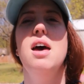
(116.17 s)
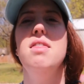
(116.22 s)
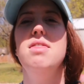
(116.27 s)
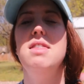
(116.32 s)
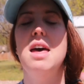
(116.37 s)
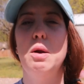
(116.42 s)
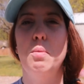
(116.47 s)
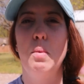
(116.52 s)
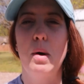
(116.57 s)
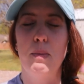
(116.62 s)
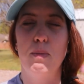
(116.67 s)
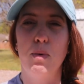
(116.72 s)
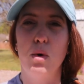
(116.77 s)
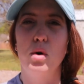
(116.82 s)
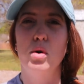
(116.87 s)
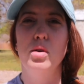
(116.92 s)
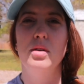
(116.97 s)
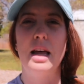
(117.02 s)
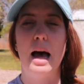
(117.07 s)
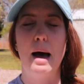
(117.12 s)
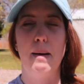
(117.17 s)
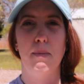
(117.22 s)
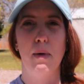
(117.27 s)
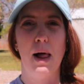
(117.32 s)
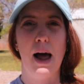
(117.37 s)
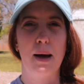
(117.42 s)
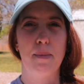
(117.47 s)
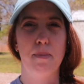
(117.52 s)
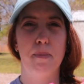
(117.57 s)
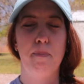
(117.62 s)
Then we pulled that
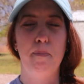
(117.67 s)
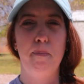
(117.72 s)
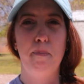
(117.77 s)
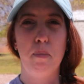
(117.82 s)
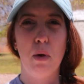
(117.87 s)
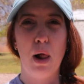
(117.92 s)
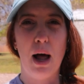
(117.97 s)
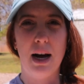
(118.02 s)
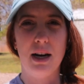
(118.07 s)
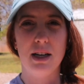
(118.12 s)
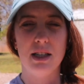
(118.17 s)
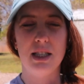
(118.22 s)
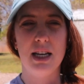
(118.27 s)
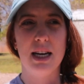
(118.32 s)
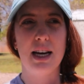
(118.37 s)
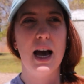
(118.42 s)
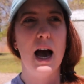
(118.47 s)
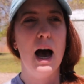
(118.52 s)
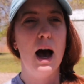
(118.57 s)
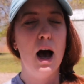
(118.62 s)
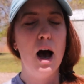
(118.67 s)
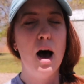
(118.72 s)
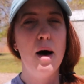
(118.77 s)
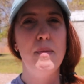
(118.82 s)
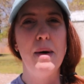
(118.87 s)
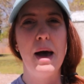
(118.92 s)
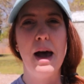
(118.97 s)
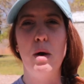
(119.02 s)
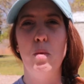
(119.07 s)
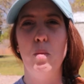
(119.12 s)
black plastic up
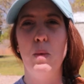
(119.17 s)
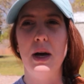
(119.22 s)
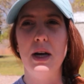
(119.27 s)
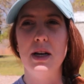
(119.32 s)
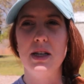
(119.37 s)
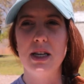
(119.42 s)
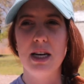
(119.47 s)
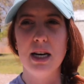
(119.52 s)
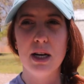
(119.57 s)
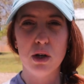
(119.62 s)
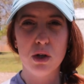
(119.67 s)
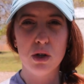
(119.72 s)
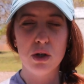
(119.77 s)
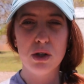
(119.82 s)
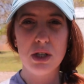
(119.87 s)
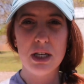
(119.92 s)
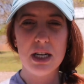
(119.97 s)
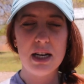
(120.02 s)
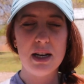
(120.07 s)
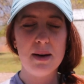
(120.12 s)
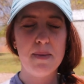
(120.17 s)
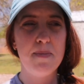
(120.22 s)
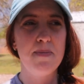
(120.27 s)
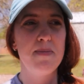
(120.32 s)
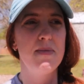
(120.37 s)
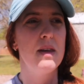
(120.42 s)
and we tilled it,